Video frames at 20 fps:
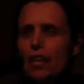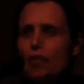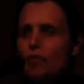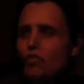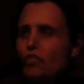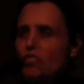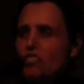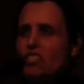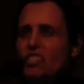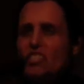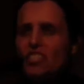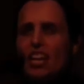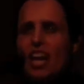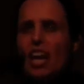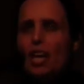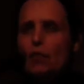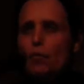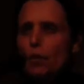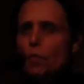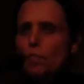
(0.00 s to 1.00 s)
How'd you
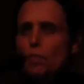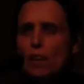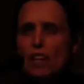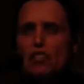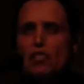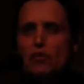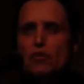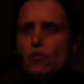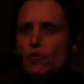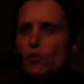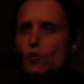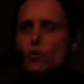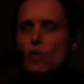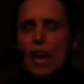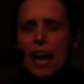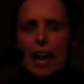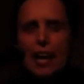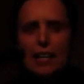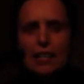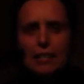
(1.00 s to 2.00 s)
decide? What made you do
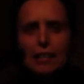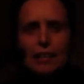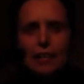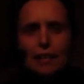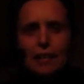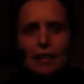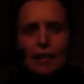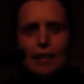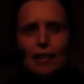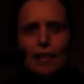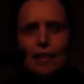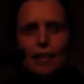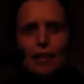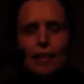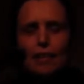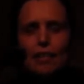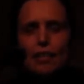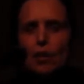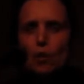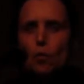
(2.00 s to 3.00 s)
that?
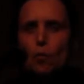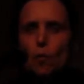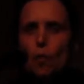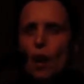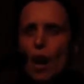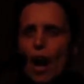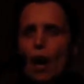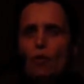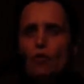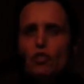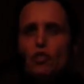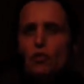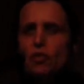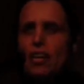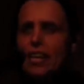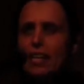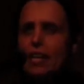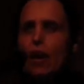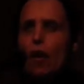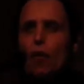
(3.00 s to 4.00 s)
How'd you
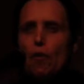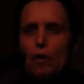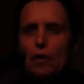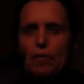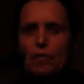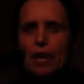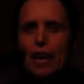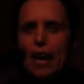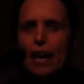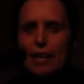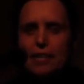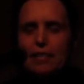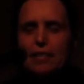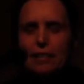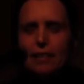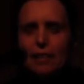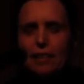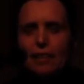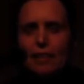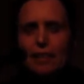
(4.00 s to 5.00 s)
get out of that?
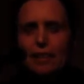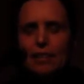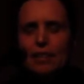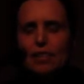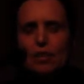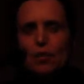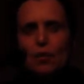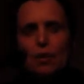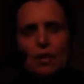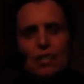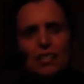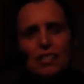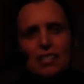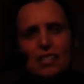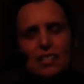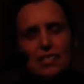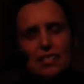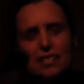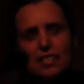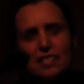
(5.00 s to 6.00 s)
Because
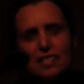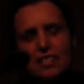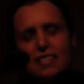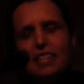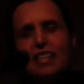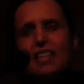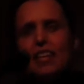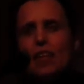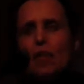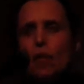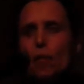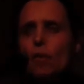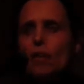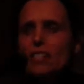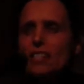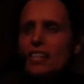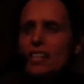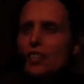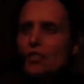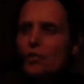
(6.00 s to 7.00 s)
this thing
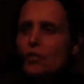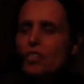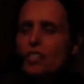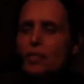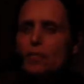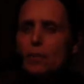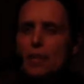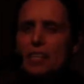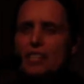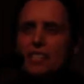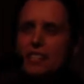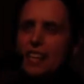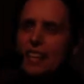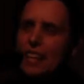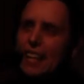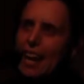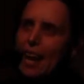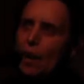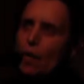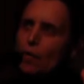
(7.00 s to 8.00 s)
always interests me, is
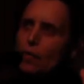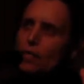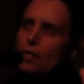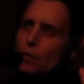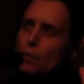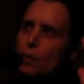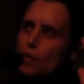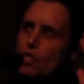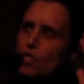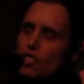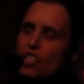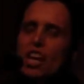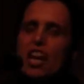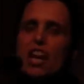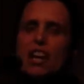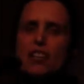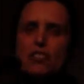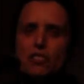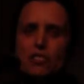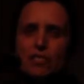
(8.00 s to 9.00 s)
like how someone
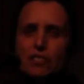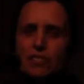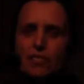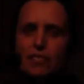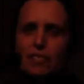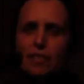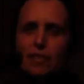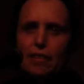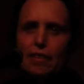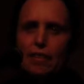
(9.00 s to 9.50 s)
changes.